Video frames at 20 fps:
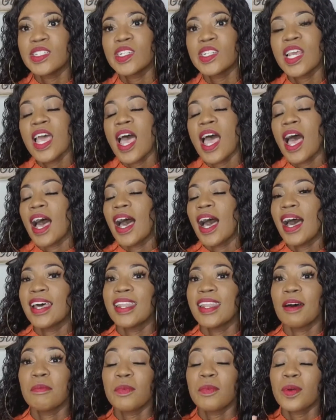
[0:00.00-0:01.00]
I had a
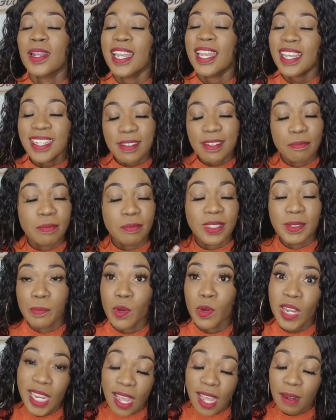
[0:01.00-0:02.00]

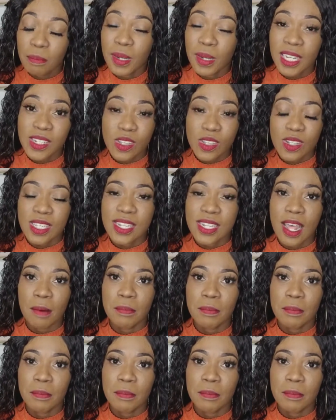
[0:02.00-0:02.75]
brachial plexus damage,